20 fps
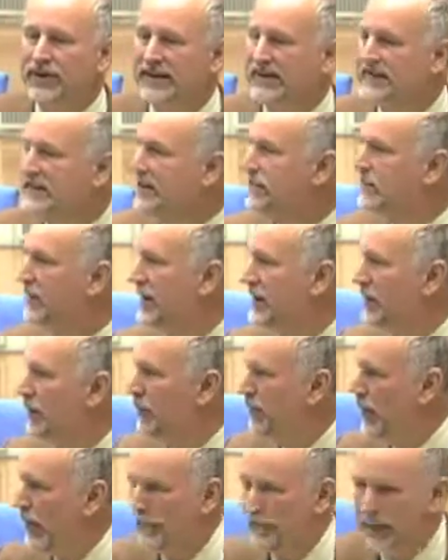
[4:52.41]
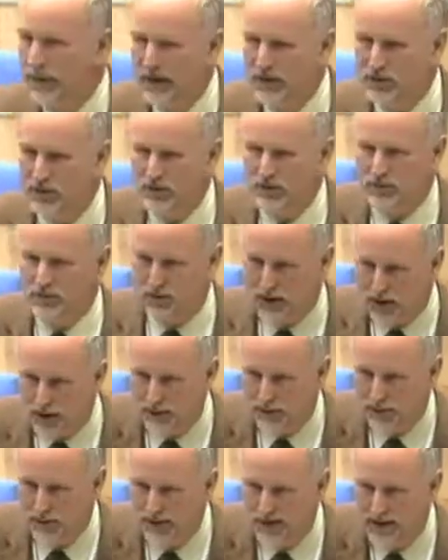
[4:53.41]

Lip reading: That's the rate of population growth,